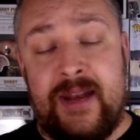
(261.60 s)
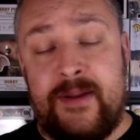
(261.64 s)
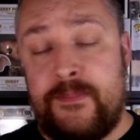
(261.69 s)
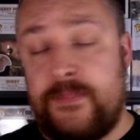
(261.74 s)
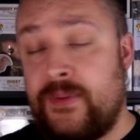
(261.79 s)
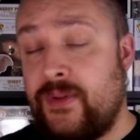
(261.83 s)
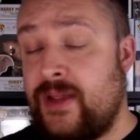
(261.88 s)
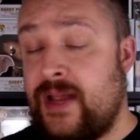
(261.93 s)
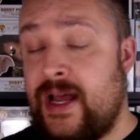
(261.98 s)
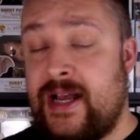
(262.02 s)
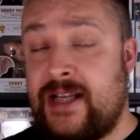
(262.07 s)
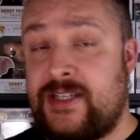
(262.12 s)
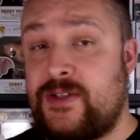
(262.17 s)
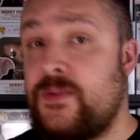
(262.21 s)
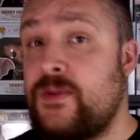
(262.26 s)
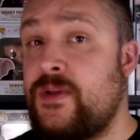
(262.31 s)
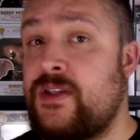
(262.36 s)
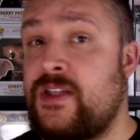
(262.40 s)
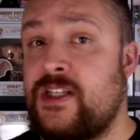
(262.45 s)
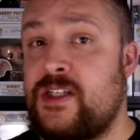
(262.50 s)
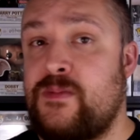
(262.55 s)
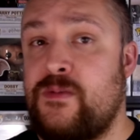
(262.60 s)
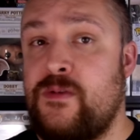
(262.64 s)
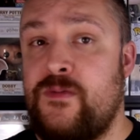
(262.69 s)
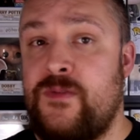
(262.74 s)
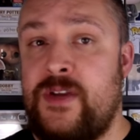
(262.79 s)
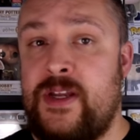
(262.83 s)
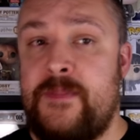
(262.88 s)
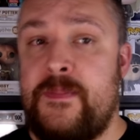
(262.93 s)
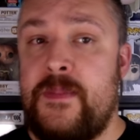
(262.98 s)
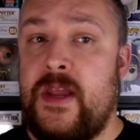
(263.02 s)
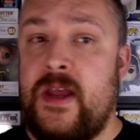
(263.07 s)
had a blast with this
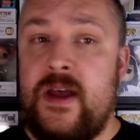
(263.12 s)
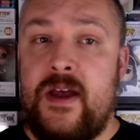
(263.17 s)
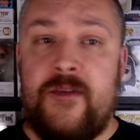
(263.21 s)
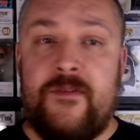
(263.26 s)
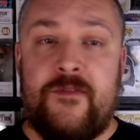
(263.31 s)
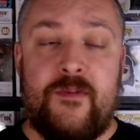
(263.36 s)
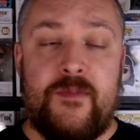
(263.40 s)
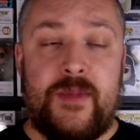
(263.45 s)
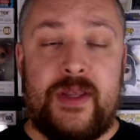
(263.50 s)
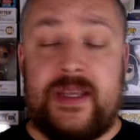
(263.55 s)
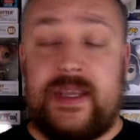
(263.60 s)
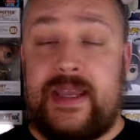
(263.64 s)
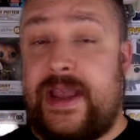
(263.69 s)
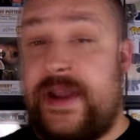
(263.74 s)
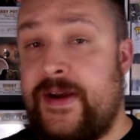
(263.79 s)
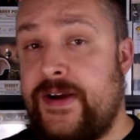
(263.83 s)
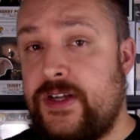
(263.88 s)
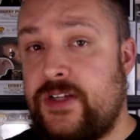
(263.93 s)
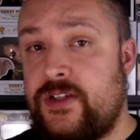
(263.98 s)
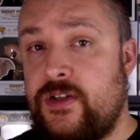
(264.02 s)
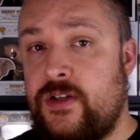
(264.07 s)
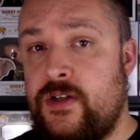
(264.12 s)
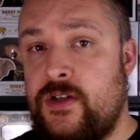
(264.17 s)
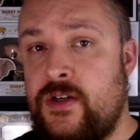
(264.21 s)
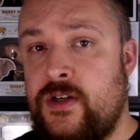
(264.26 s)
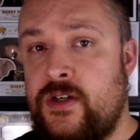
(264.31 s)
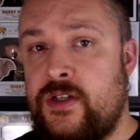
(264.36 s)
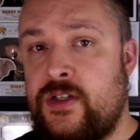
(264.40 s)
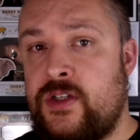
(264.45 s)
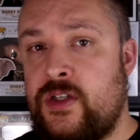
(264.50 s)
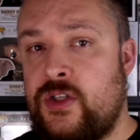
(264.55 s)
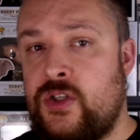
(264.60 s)
movie, from the
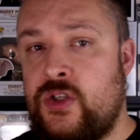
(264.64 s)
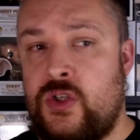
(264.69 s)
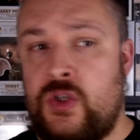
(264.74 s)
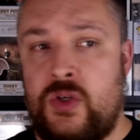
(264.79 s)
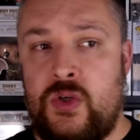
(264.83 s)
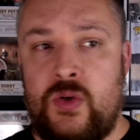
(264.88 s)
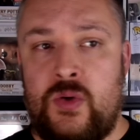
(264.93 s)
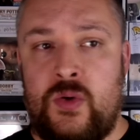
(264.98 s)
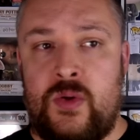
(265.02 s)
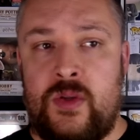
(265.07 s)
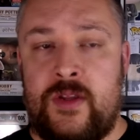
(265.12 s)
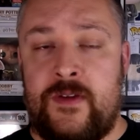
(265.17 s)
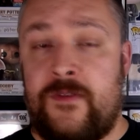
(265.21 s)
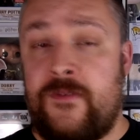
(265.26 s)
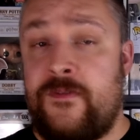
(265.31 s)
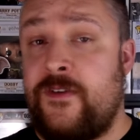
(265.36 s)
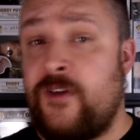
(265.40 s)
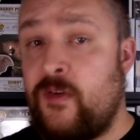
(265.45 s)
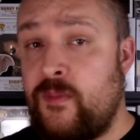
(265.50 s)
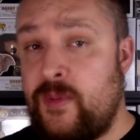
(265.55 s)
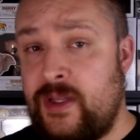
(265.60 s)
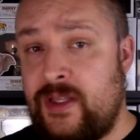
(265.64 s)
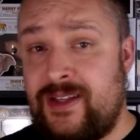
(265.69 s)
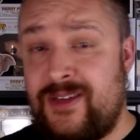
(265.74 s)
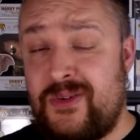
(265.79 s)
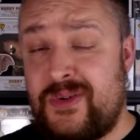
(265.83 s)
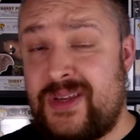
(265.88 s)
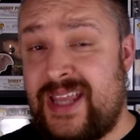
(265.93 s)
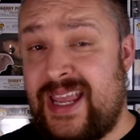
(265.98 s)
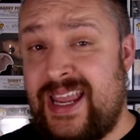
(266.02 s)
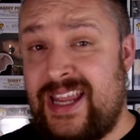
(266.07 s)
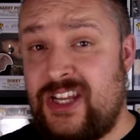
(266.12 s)
characters to the filming
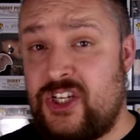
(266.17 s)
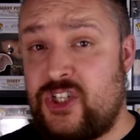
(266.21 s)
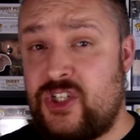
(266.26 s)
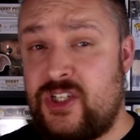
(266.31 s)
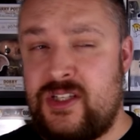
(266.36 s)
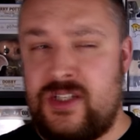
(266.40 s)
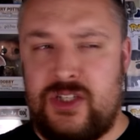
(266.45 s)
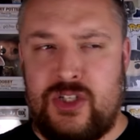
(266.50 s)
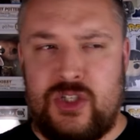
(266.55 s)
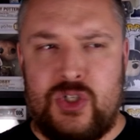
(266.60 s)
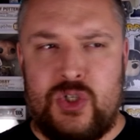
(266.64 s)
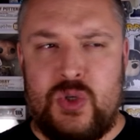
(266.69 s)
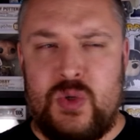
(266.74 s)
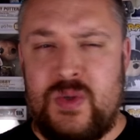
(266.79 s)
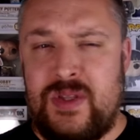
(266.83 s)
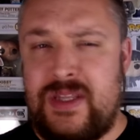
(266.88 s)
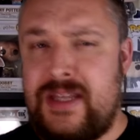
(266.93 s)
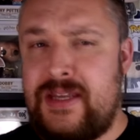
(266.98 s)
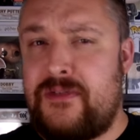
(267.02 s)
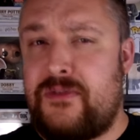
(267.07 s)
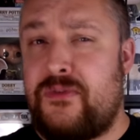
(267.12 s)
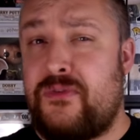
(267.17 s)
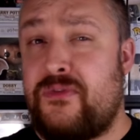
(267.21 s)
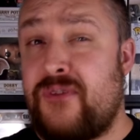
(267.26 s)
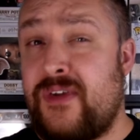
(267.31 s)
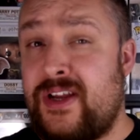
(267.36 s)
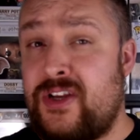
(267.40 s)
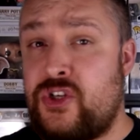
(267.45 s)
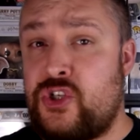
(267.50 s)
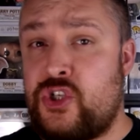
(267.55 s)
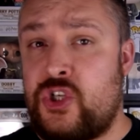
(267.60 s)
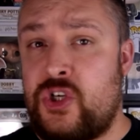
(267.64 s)
locations to the
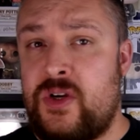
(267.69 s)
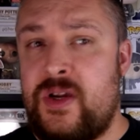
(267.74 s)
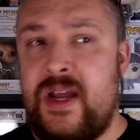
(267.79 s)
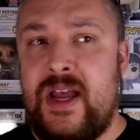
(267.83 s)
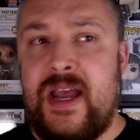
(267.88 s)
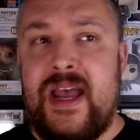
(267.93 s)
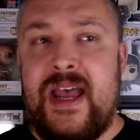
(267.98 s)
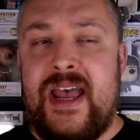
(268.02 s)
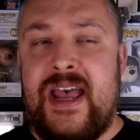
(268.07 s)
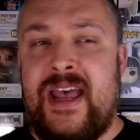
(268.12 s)
adventure.